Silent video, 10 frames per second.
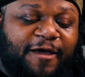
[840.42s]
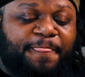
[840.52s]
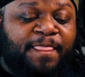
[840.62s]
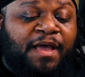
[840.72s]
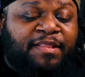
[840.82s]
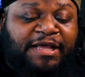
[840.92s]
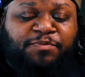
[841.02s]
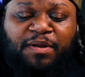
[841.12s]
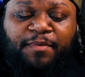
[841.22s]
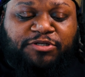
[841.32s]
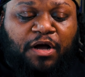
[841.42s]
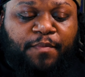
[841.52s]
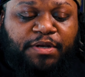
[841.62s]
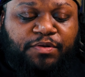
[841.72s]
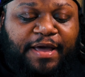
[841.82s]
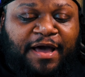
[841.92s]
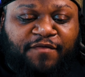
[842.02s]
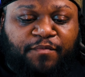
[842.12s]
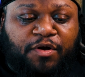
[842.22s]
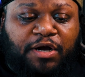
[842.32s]
yeah, that's pretty much all we do
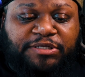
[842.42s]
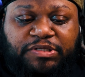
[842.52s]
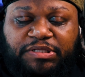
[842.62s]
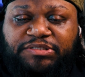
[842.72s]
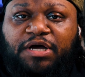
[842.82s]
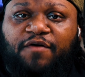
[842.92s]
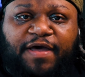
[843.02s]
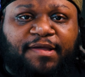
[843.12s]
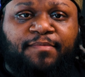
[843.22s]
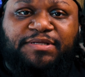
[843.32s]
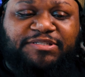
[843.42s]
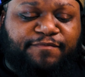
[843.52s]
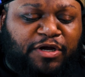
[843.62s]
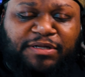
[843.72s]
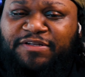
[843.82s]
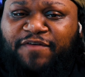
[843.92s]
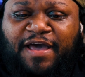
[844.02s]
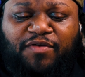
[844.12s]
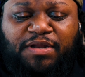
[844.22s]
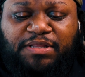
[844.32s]
have in regards to this vacuum. So I'm trying to see if I
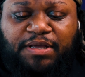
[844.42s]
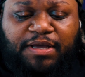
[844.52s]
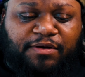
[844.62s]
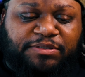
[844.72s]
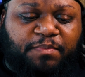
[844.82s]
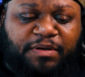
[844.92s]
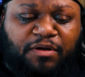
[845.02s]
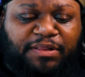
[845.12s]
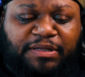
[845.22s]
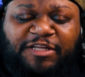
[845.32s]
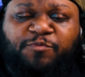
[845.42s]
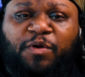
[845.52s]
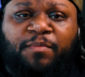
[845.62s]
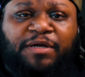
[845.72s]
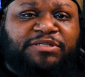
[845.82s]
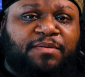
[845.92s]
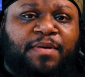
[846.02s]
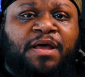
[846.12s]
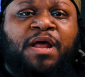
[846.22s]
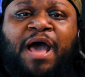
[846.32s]
have anything else, but no, I think that's pretty much it,
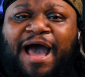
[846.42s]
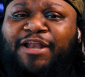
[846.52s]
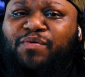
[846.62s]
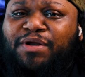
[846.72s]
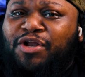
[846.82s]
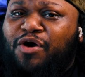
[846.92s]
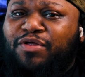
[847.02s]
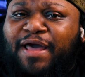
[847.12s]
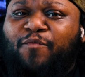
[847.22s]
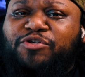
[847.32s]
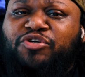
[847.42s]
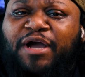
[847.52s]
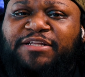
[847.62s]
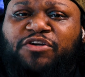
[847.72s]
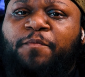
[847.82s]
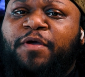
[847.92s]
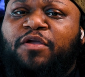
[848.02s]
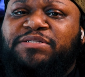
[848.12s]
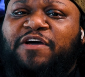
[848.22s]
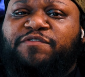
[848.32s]
man. I do want to know, like, would you guys go pick
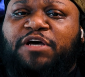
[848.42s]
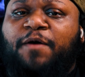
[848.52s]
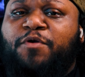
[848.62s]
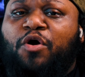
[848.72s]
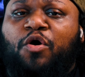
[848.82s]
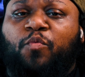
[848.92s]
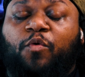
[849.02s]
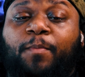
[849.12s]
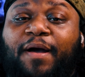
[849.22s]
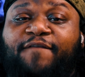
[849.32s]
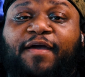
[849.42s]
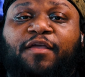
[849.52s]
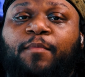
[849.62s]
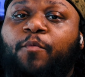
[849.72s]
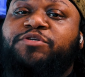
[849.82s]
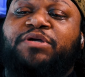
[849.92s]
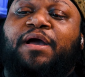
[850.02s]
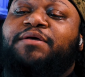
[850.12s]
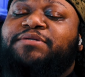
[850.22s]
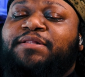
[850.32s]
yourselves up your own robot vacuum, or would you
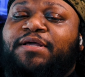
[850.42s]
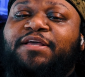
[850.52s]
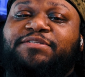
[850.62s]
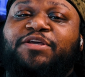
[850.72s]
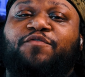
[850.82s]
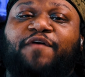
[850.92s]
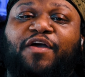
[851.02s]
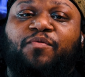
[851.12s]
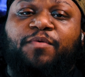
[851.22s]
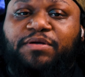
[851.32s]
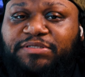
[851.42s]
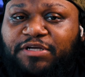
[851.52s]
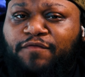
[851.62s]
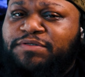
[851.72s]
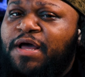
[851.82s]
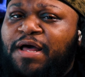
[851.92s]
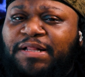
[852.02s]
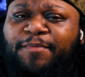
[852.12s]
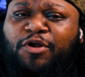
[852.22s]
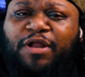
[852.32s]
guys like to continue vacuuming yourselves?
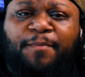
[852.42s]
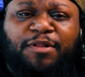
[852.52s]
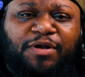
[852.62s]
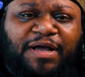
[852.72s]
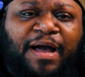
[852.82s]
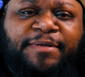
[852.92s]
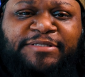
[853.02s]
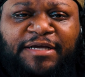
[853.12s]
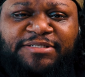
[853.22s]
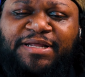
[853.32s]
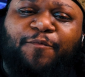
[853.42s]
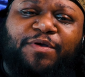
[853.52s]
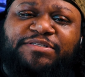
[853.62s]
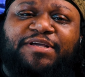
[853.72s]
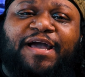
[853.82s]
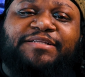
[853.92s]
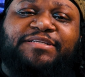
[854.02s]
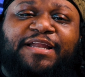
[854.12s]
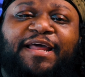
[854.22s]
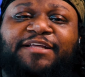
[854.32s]
Let me know down below in the comment section, and we'll see you guys
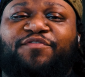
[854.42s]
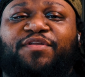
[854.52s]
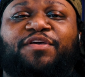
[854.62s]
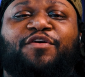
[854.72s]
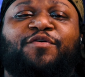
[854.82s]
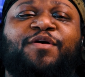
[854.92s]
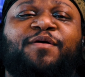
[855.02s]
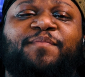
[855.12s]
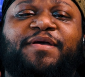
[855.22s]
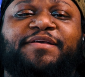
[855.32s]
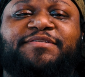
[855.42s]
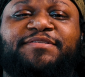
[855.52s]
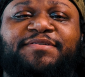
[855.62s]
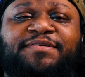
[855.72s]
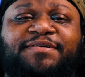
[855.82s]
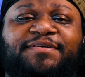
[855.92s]
in the next video. Peace.